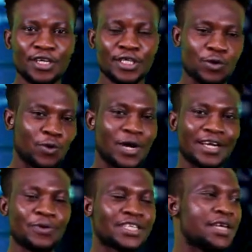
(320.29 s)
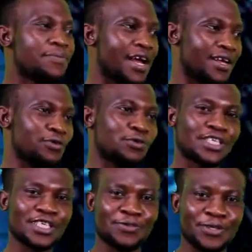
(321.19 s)
So now waiting me I
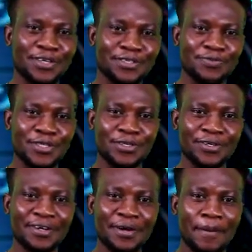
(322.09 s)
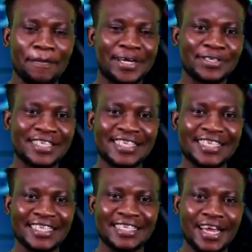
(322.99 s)
notice for this video because it
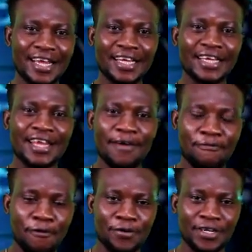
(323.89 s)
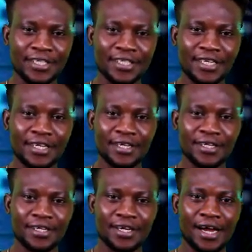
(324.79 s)
is they funny.
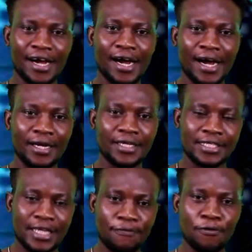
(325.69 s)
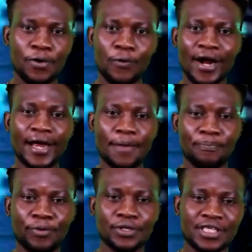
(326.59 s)
It is funny one
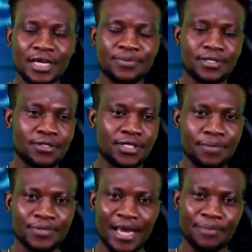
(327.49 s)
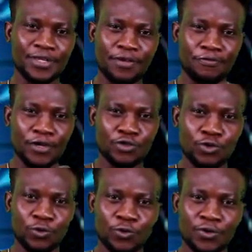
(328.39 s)
can but same time the
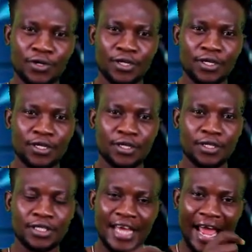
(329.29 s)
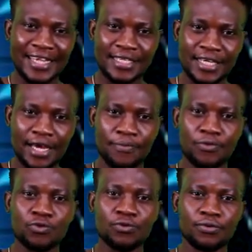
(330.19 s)
video. The
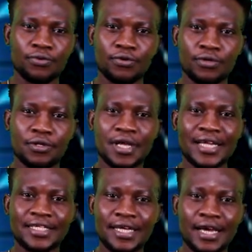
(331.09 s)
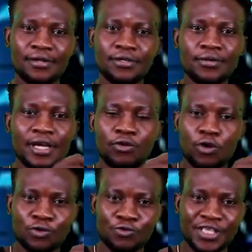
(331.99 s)
idea, a
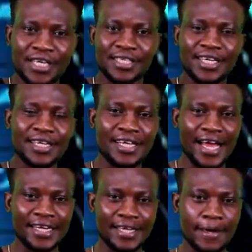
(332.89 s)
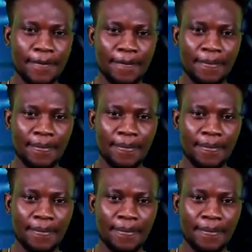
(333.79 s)
lot of sense did the idea.